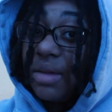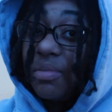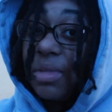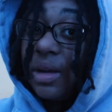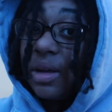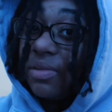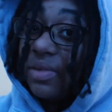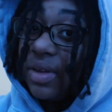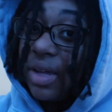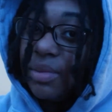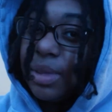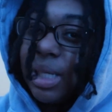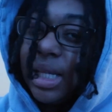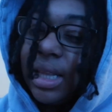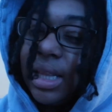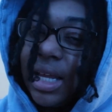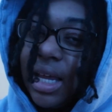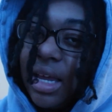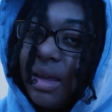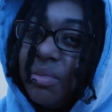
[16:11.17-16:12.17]
in my family,
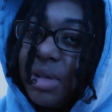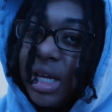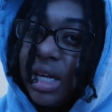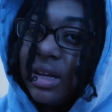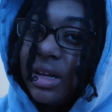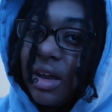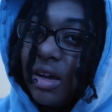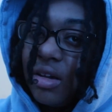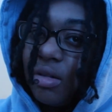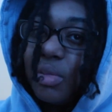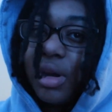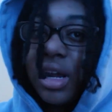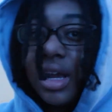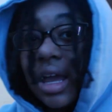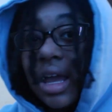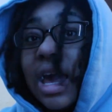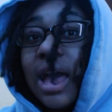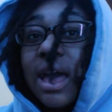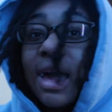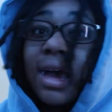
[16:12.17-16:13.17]
let me know, bruh.
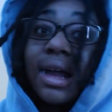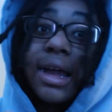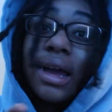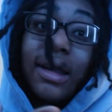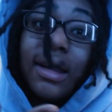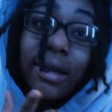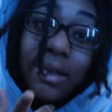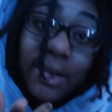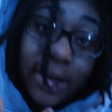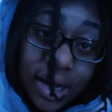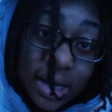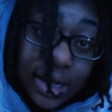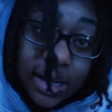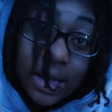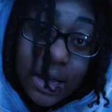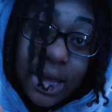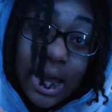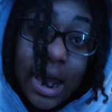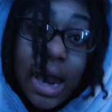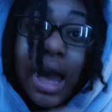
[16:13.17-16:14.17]
I got a
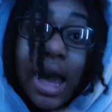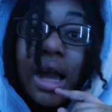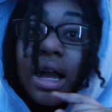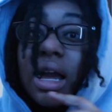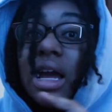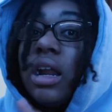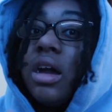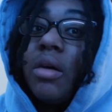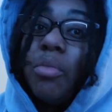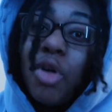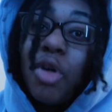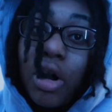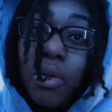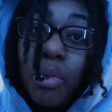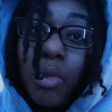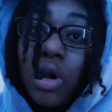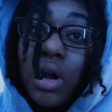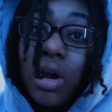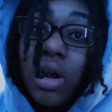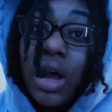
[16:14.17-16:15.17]
granny, I got a
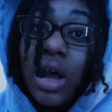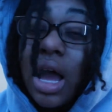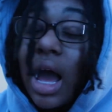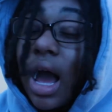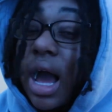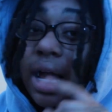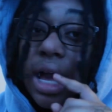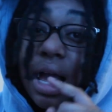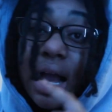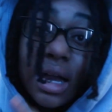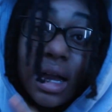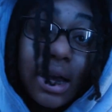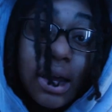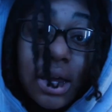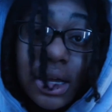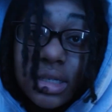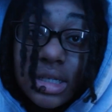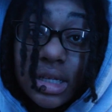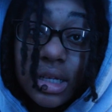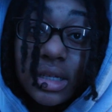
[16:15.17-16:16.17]
papa, I got
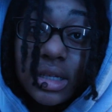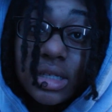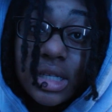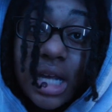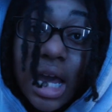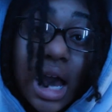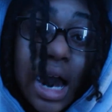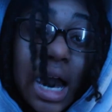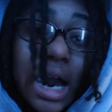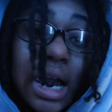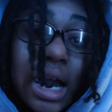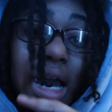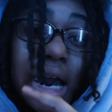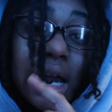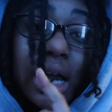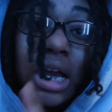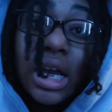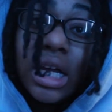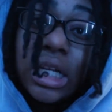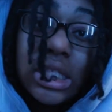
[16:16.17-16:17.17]
cousins, I
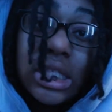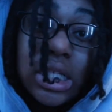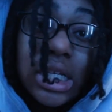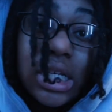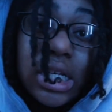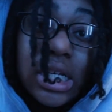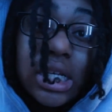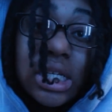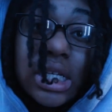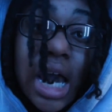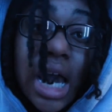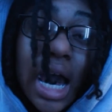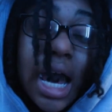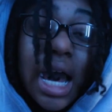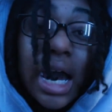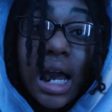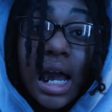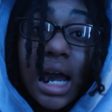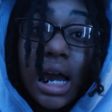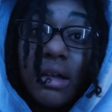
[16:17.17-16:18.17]
got aunties,
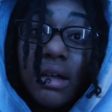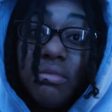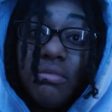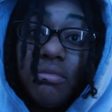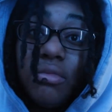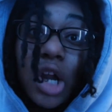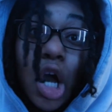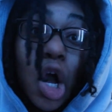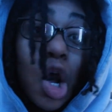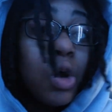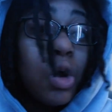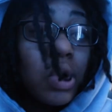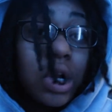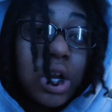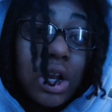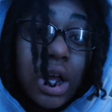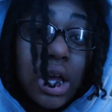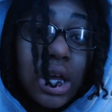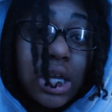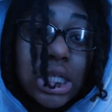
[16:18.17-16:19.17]
I got
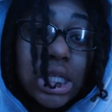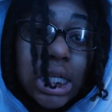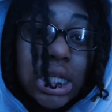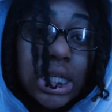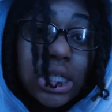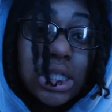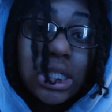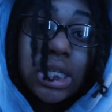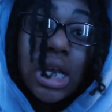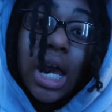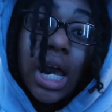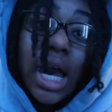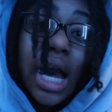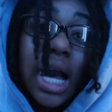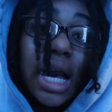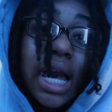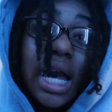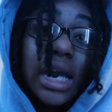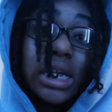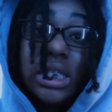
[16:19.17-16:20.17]
older cousins,
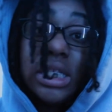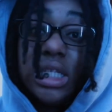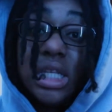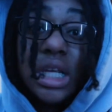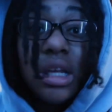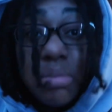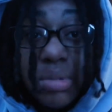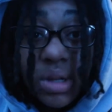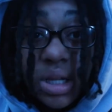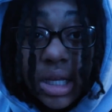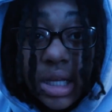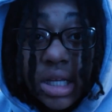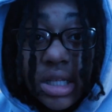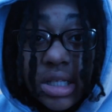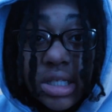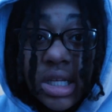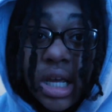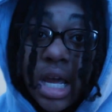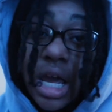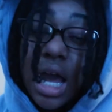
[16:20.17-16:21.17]
I got
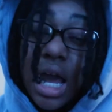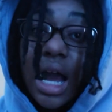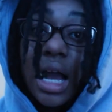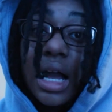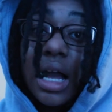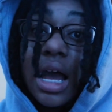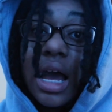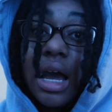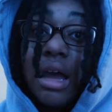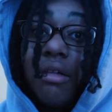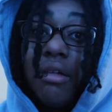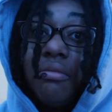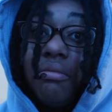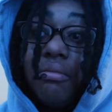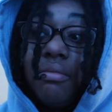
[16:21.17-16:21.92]
siblings, I got